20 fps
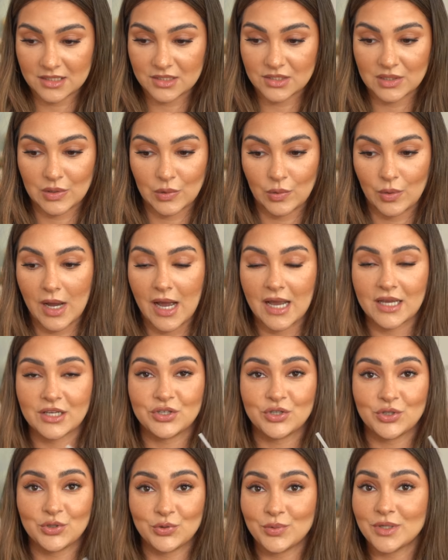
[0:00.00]
so I
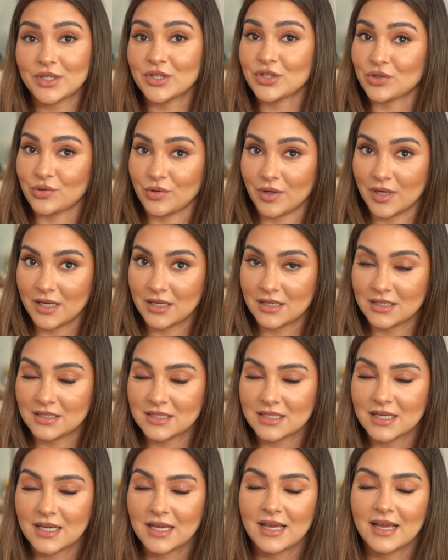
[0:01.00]
do enjoy
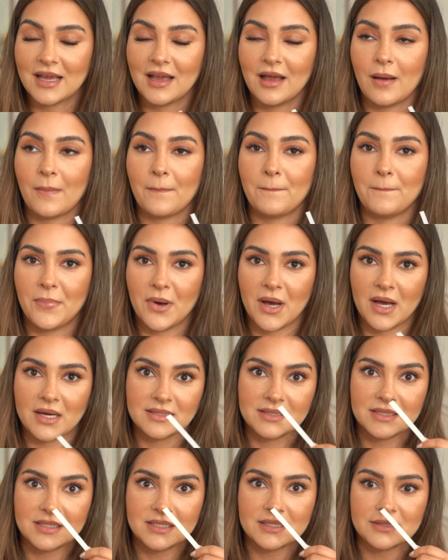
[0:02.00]
it,
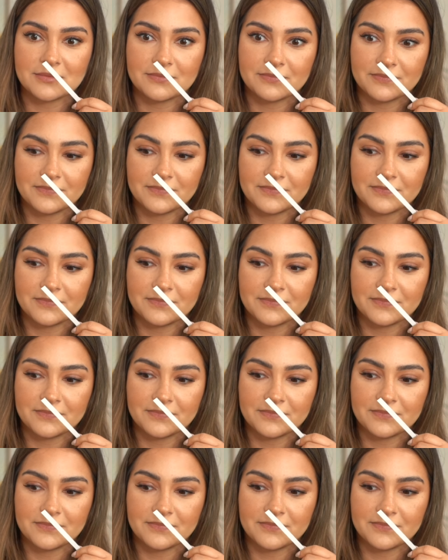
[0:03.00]
but